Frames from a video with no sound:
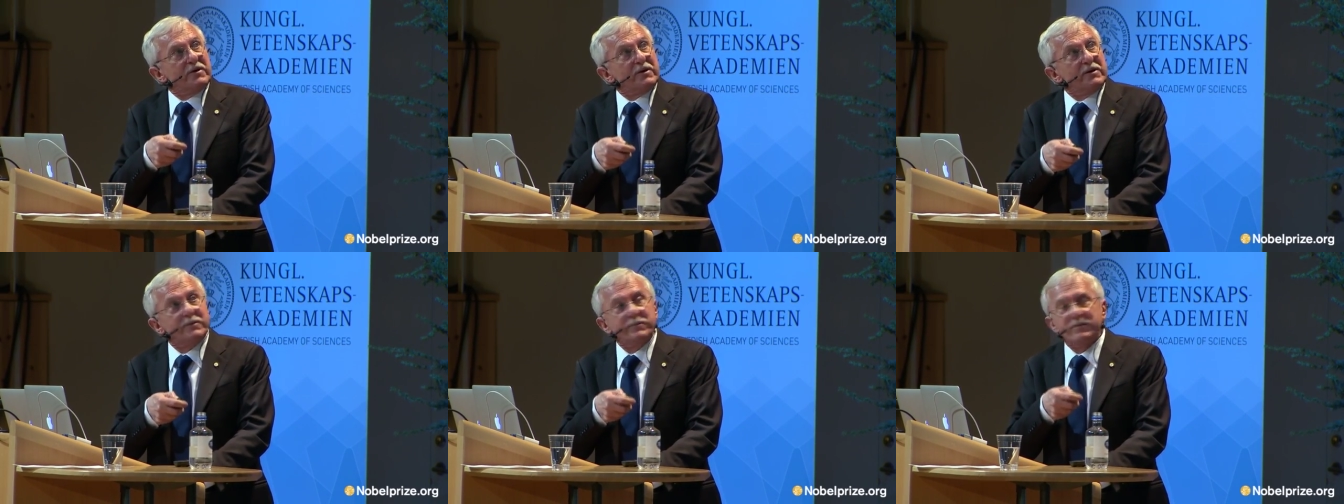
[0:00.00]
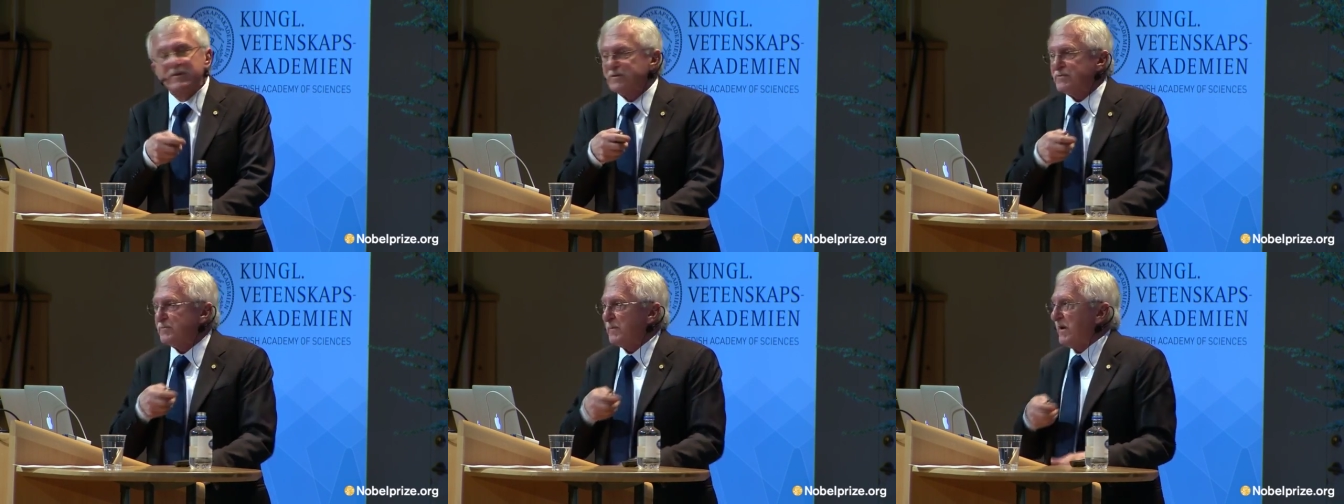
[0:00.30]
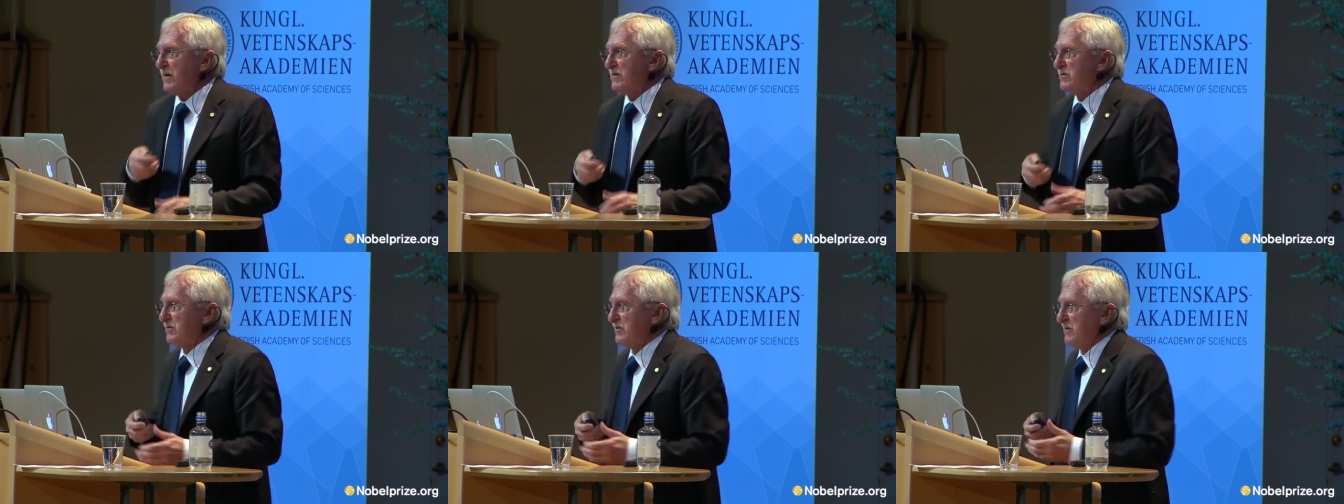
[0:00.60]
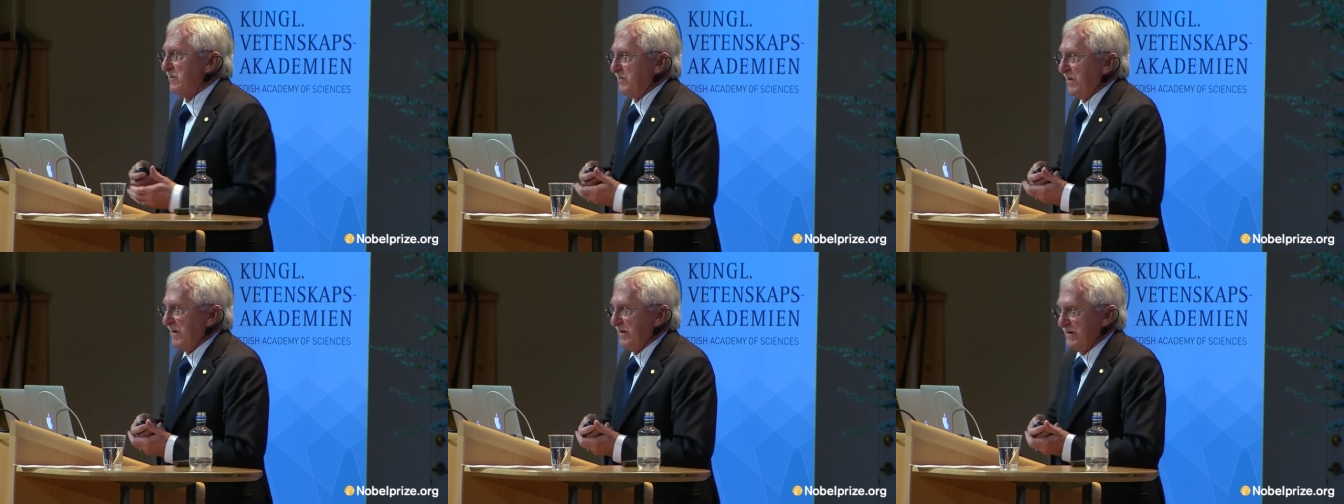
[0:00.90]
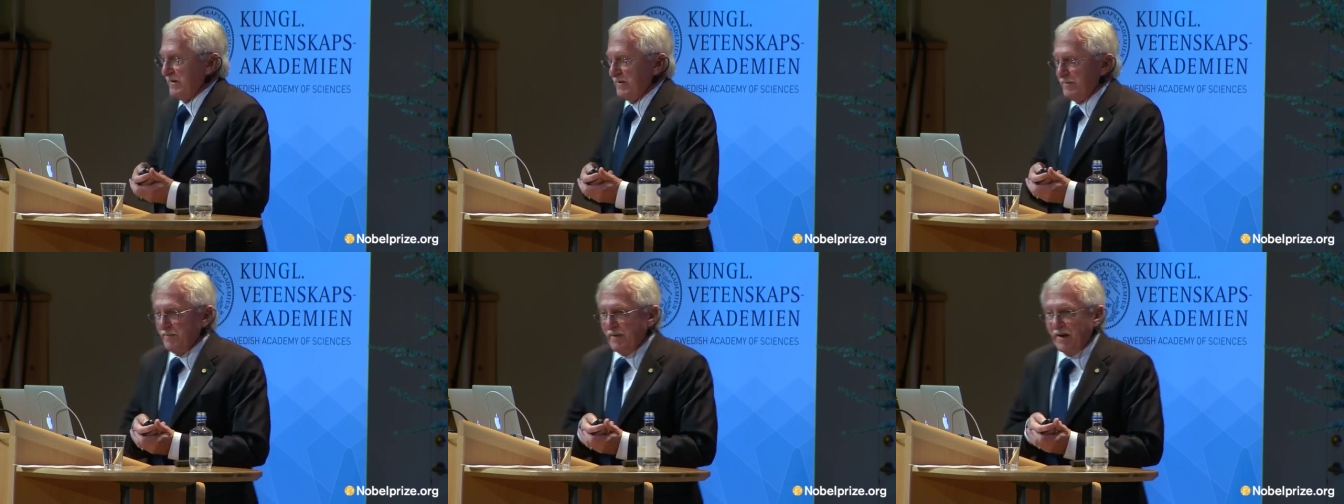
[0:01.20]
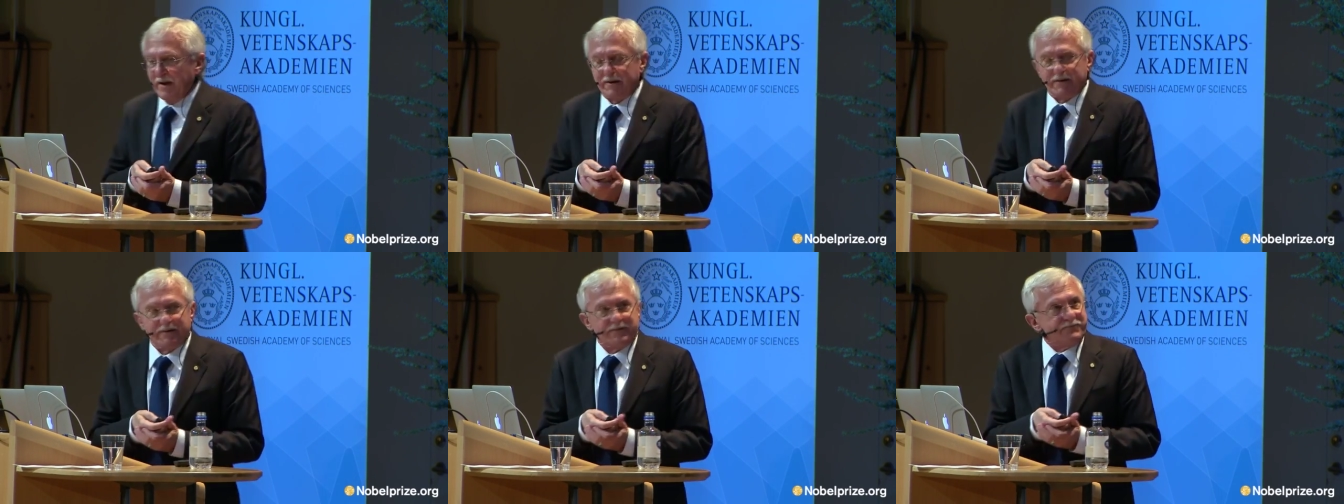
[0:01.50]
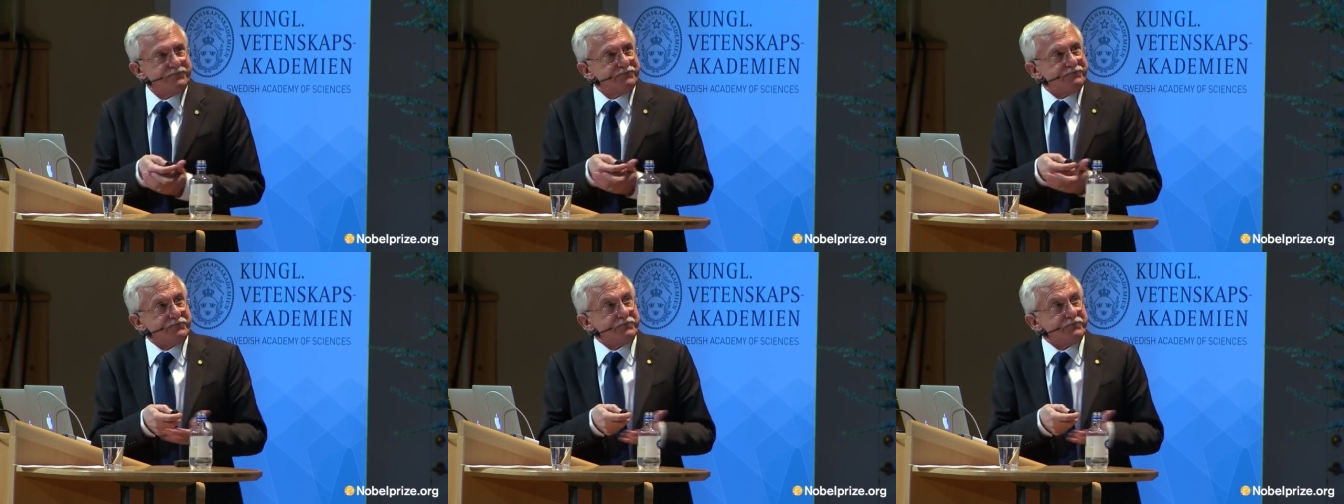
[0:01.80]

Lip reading: in a mismatch-dependent manner.